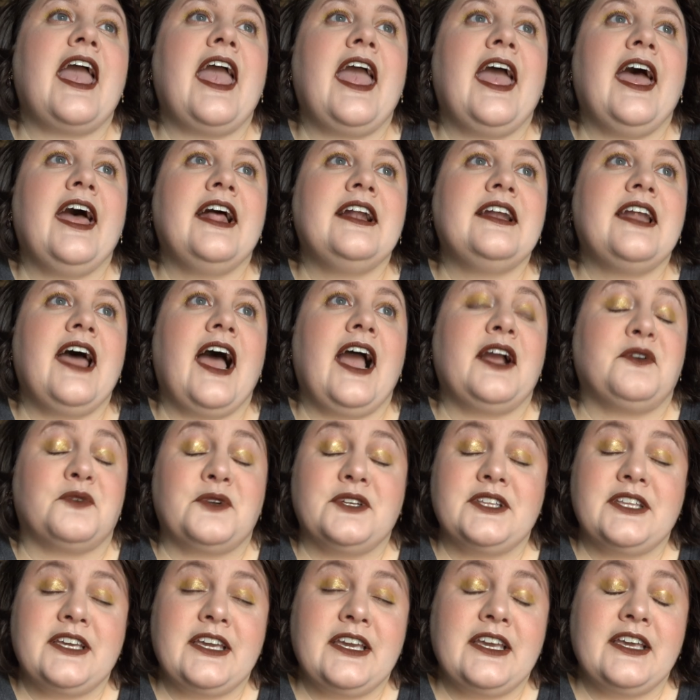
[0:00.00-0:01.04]
and I
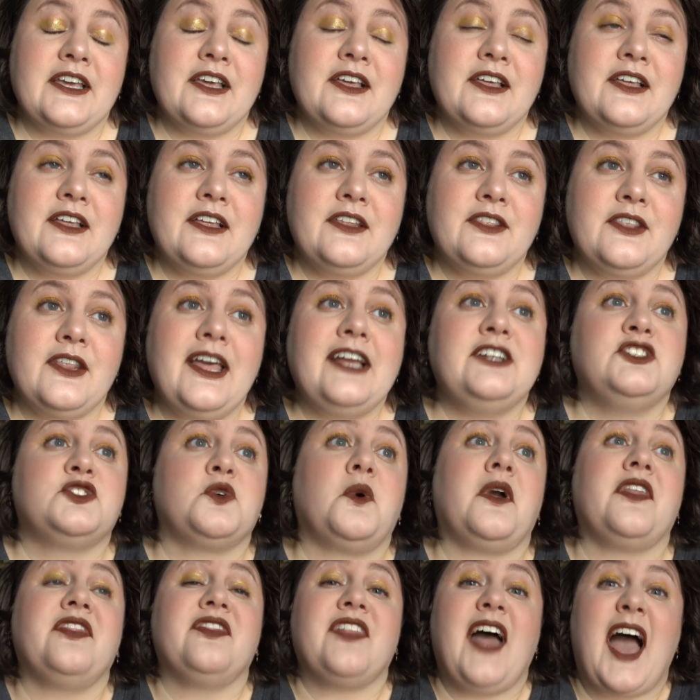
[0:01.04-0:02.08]
really
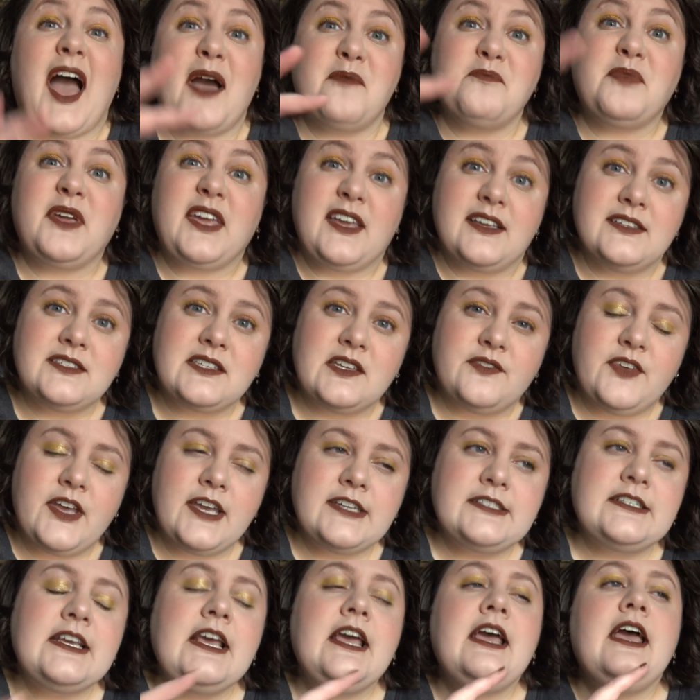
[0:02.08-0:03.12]
enjoyed that piece of
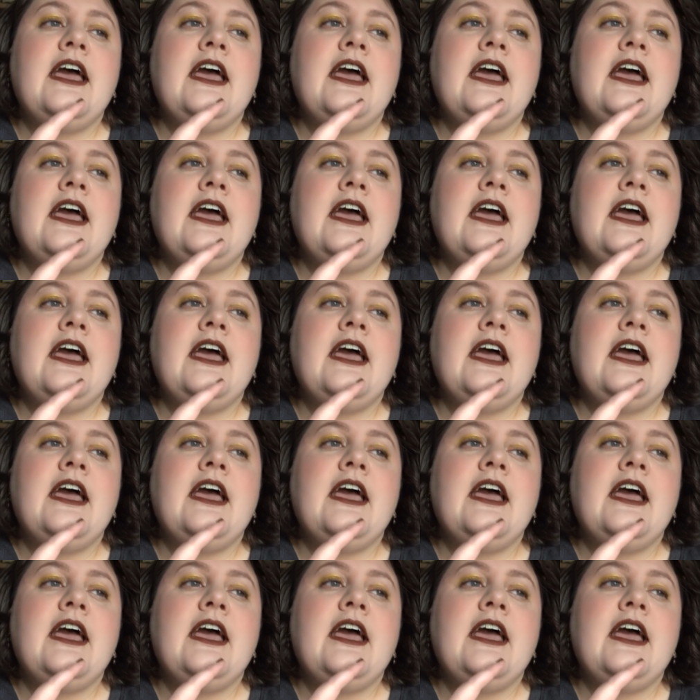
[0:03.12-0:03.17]
it.